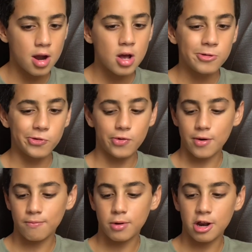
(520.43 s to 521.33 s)
So if I'm
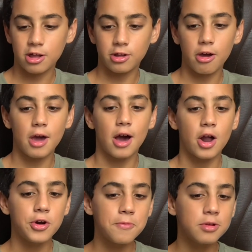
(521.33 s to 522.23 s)
putting like
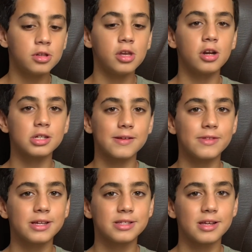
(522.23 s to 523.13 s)
100 milliliters of
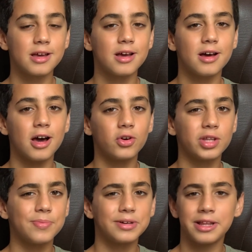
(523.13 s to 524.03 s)
this, I only
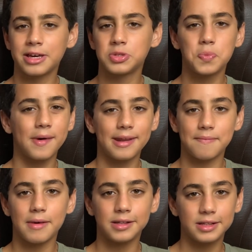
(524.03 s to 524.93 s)
put like 20
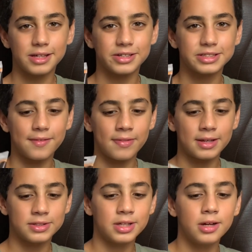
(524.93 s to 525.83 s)
milliliters of this,